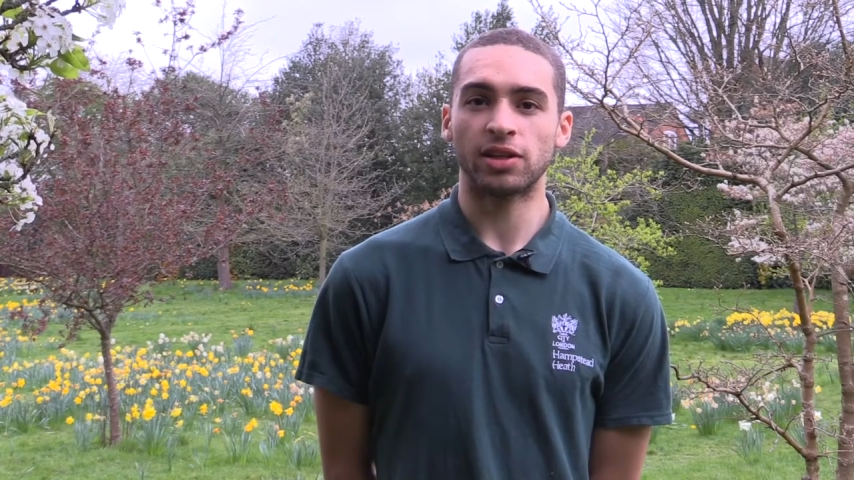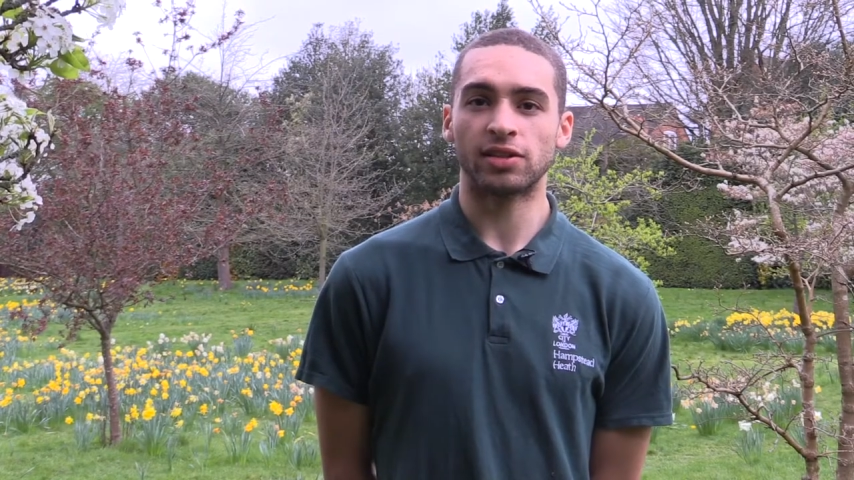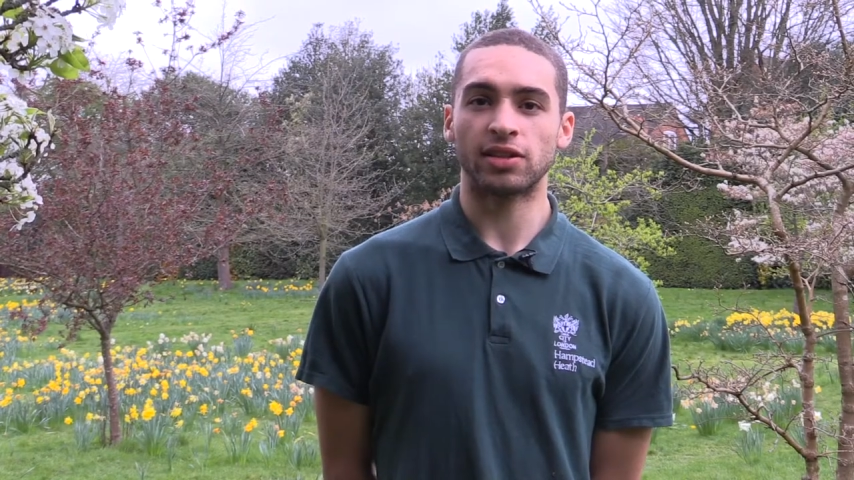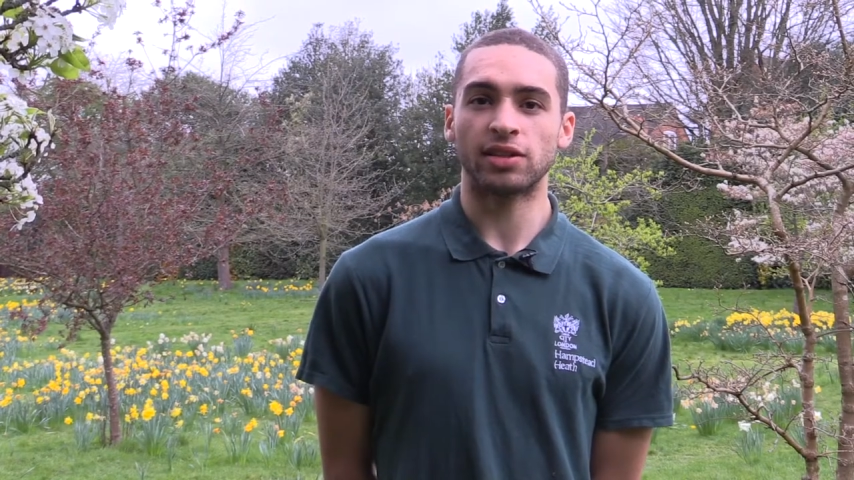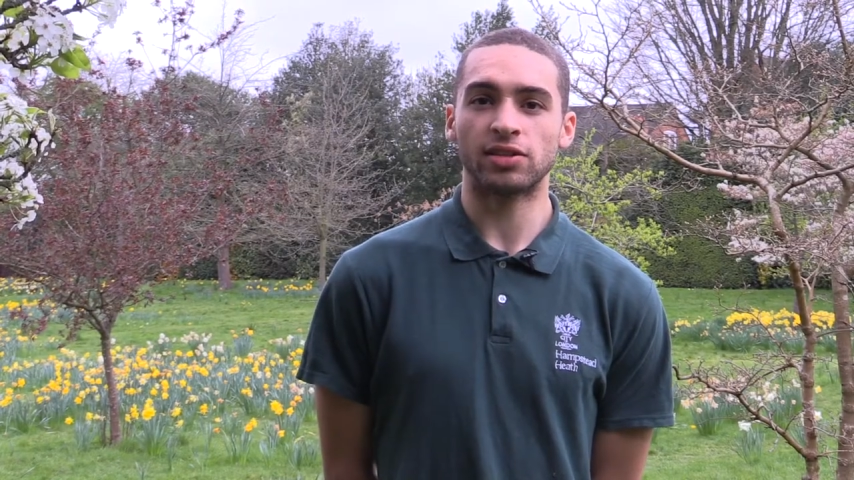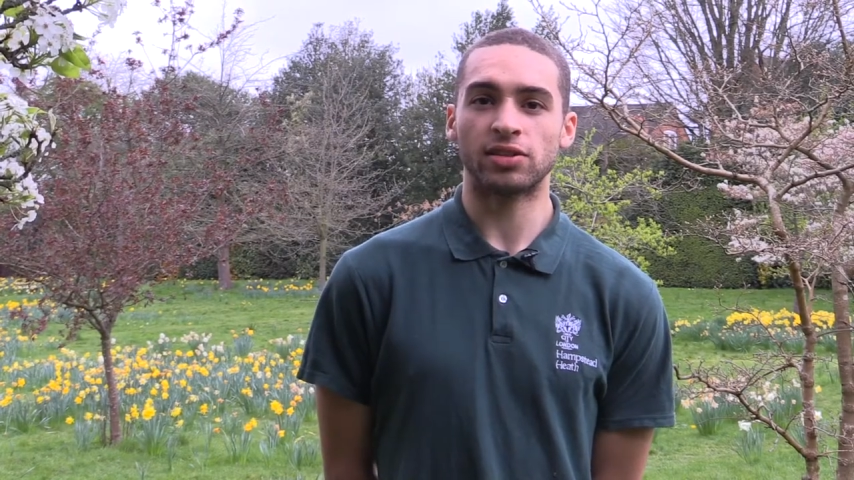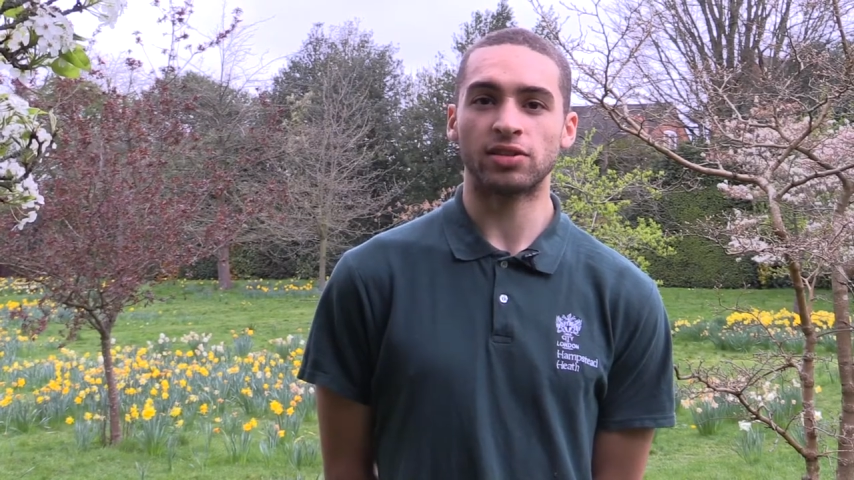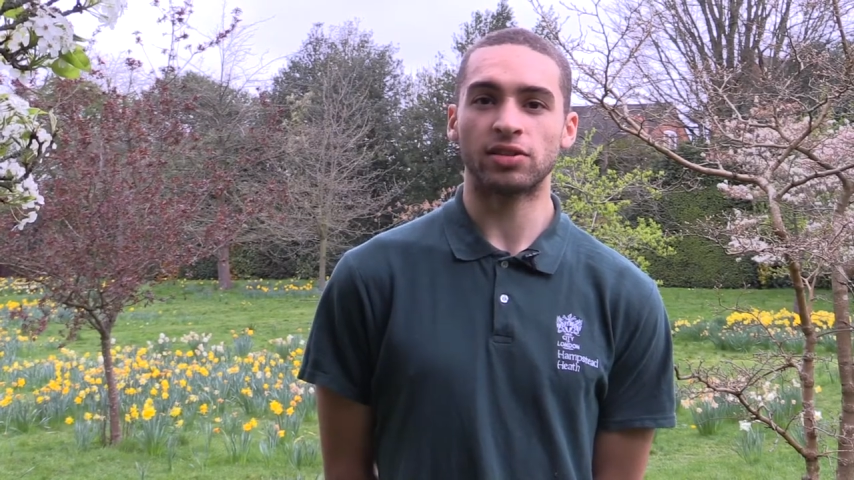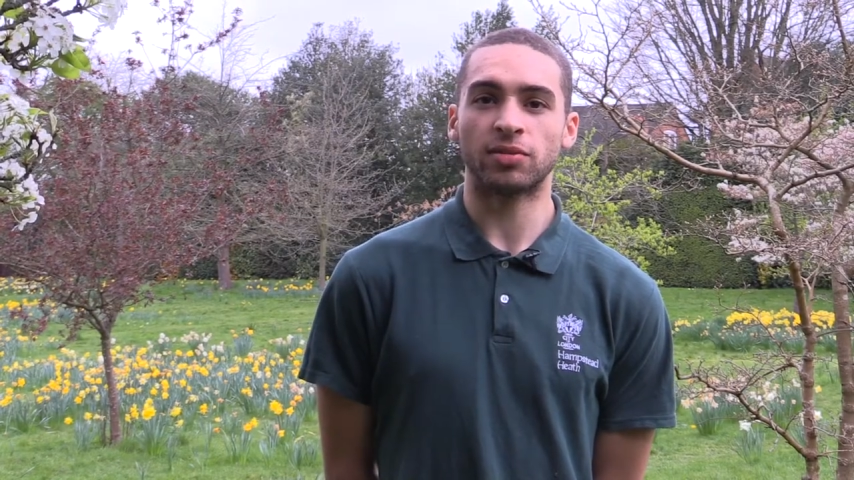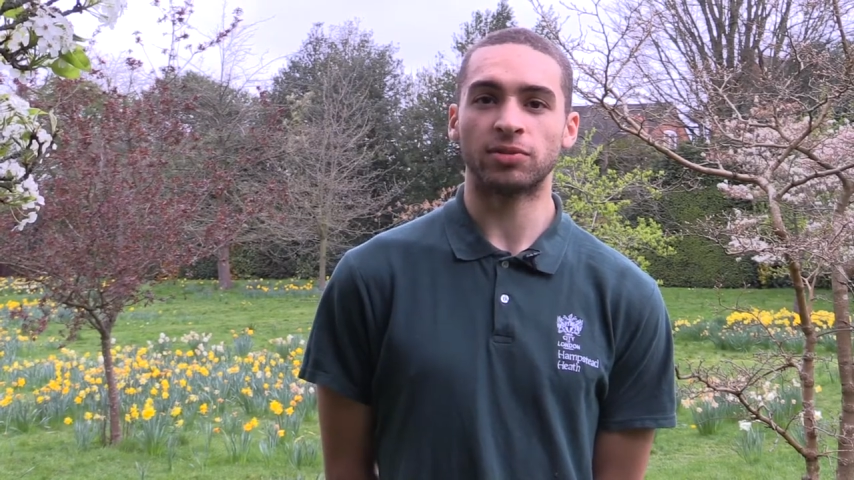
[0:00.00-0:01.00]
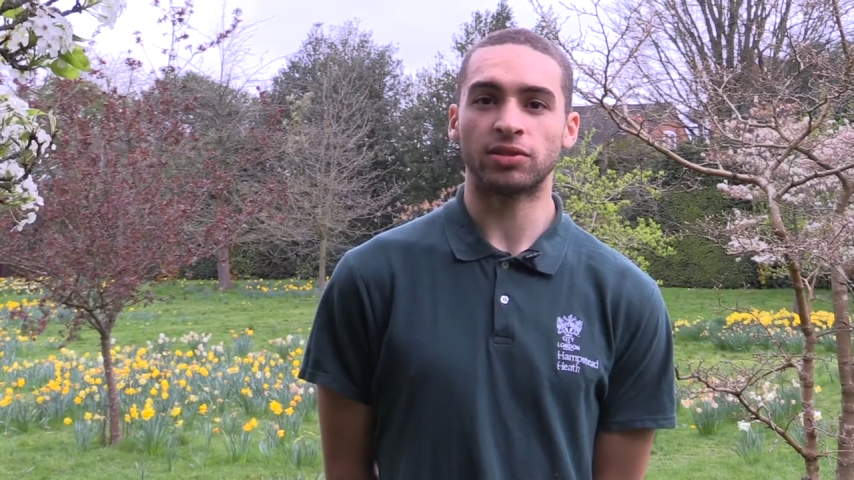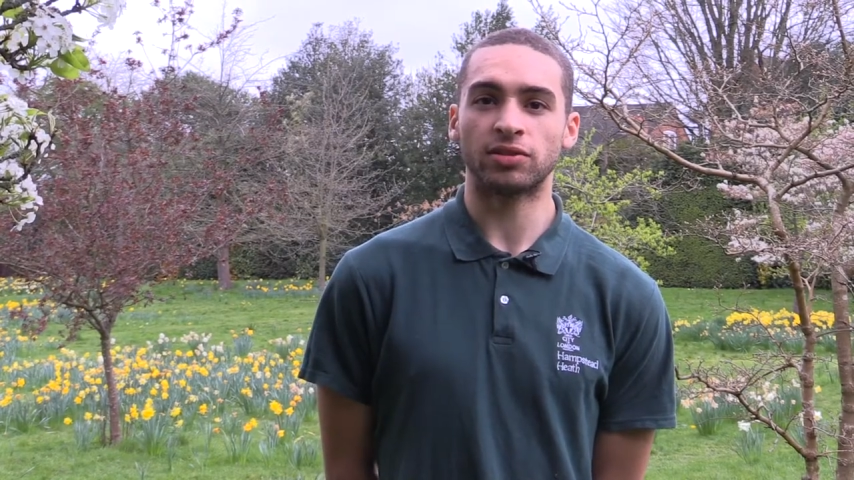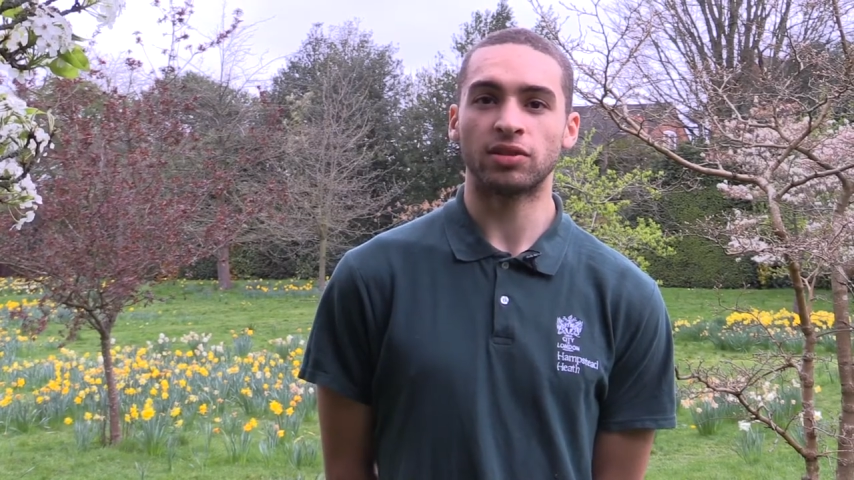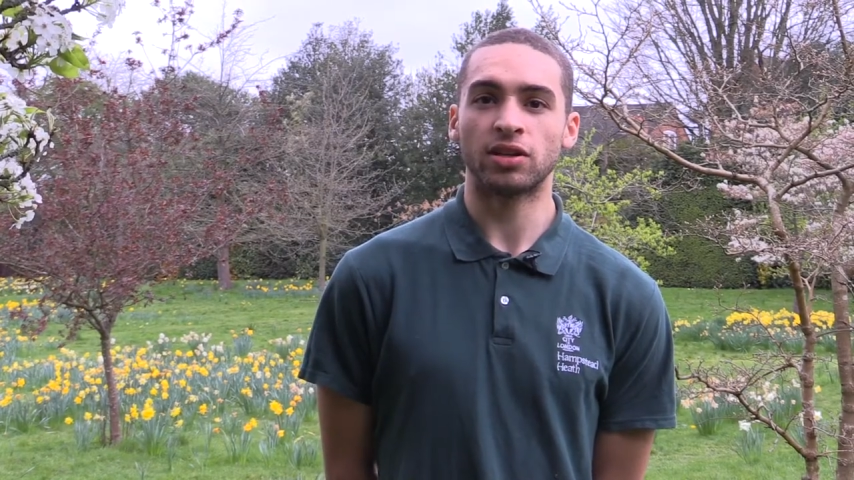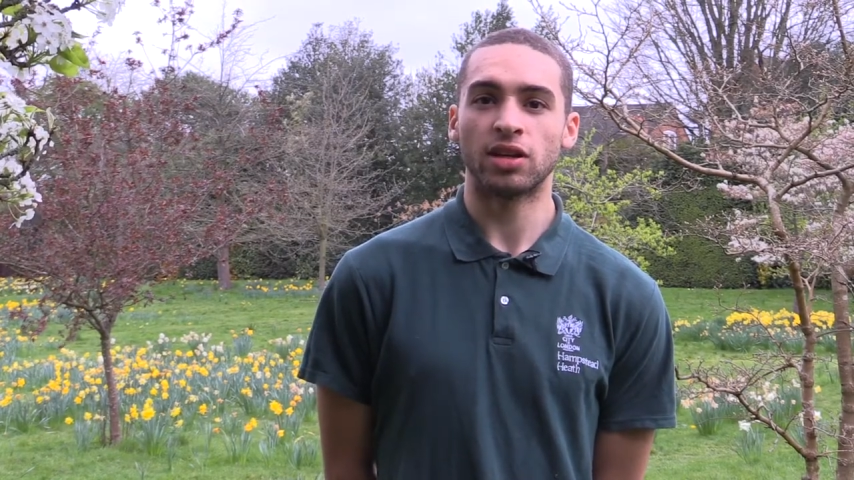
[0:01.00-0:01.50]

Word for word: at a solicitor's in Dublin.